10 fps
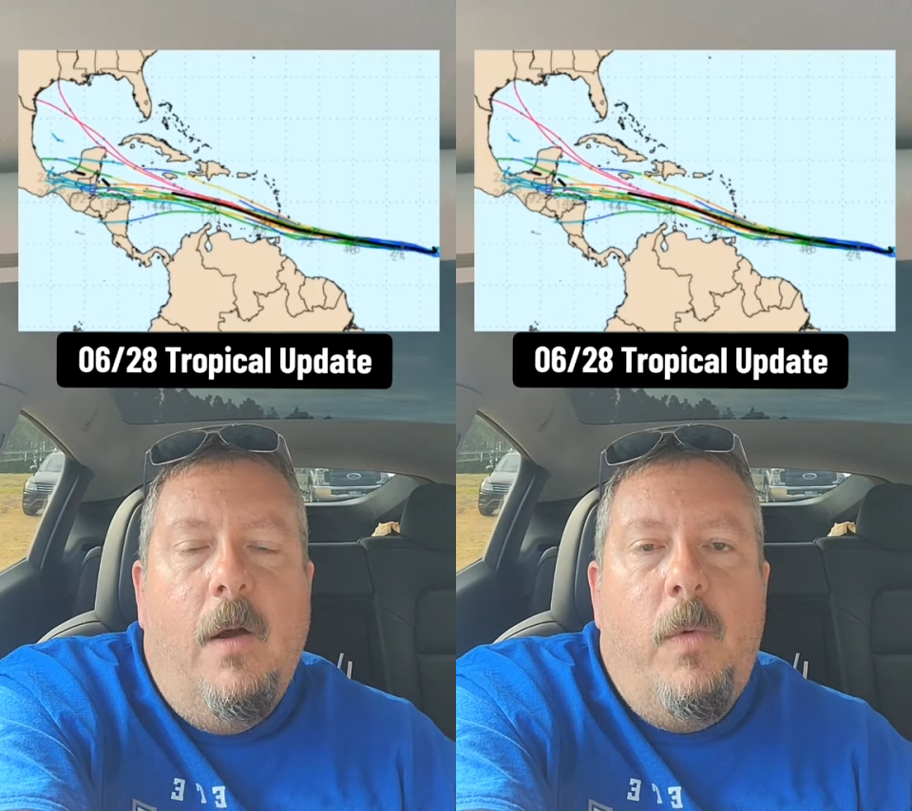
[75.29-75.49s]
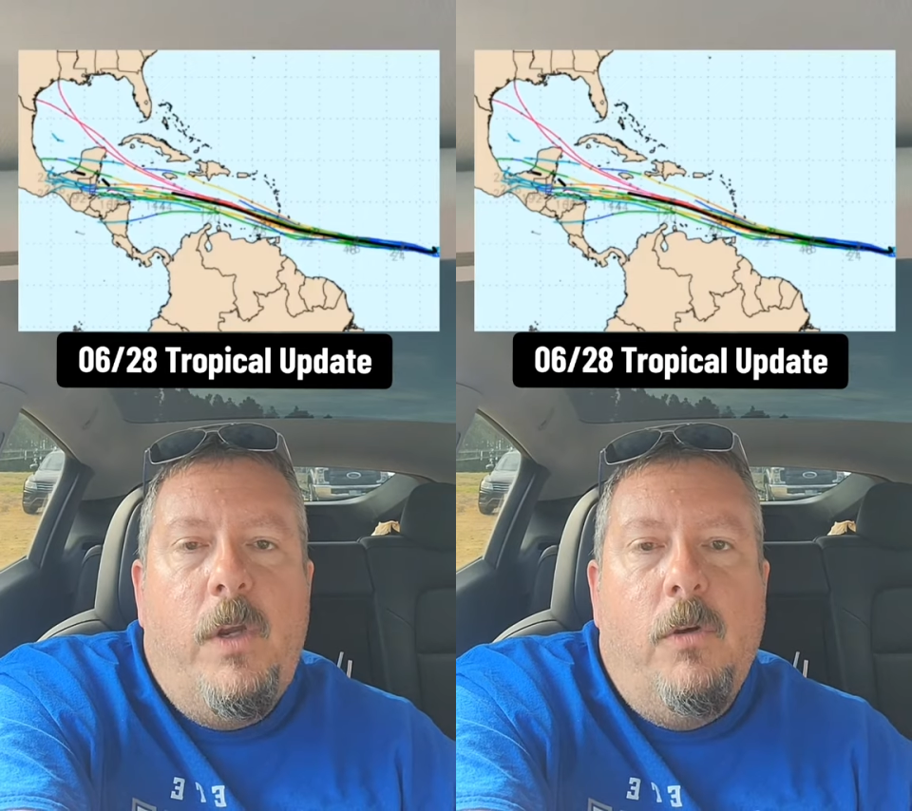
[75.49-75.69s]

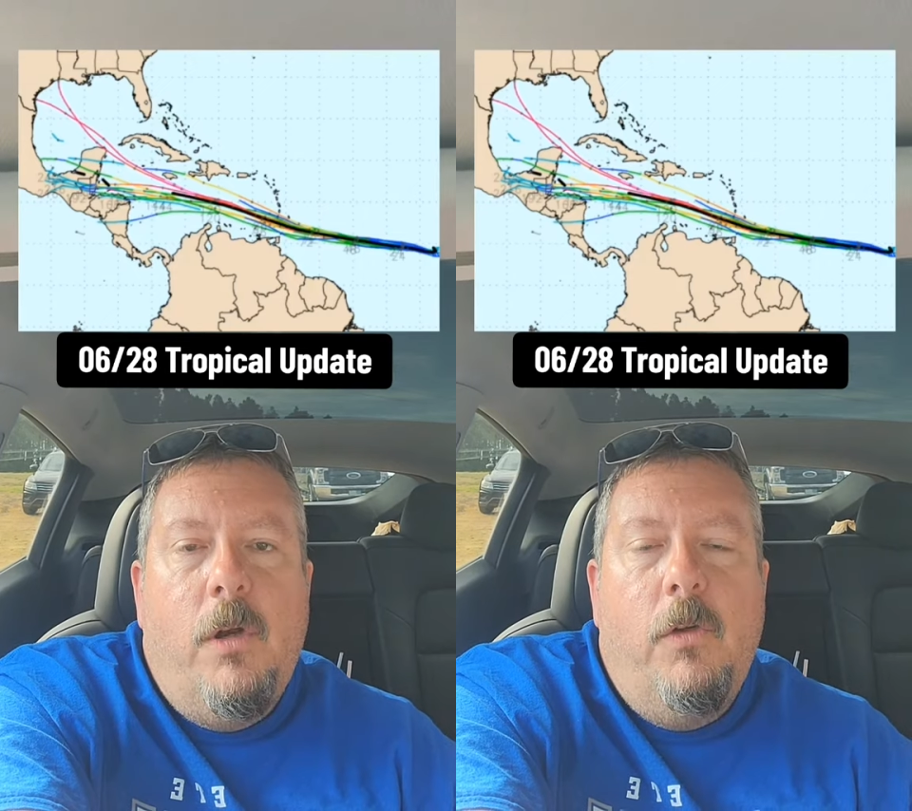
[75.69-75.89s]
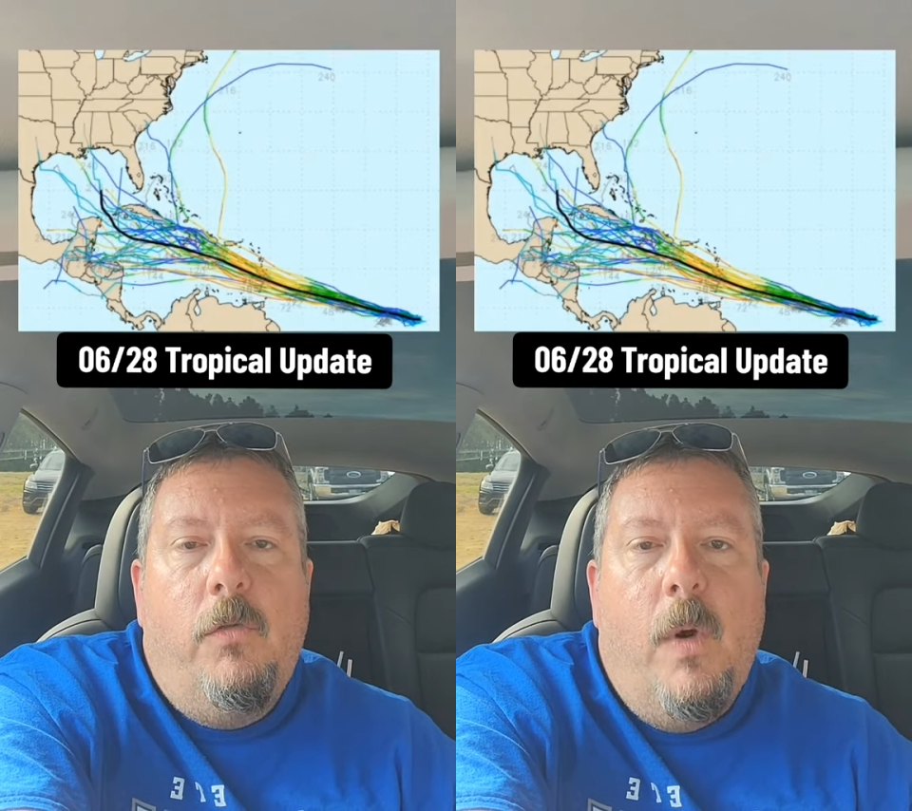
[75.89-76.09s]
Uh, weaker
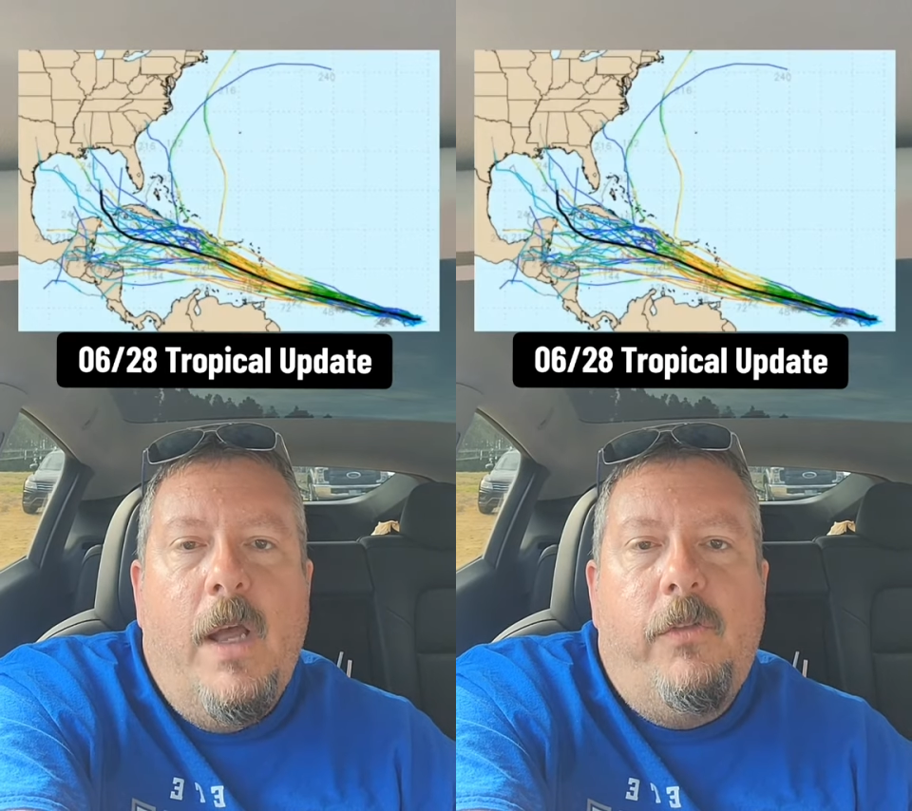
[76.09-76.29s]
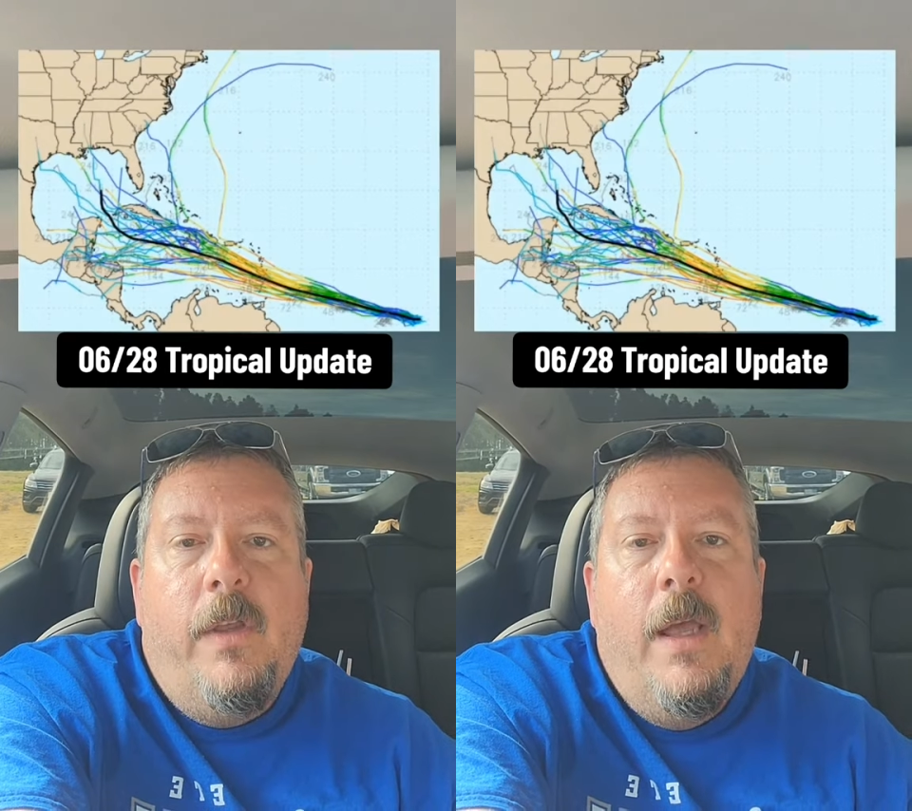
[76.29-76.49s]
goes
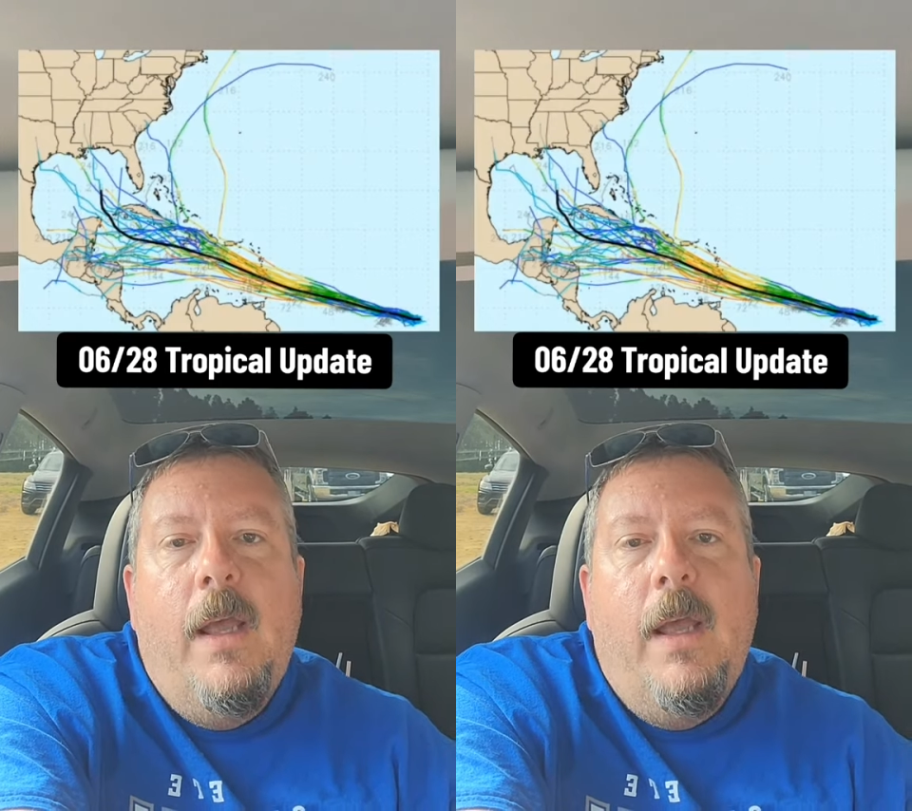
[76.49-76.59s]
west.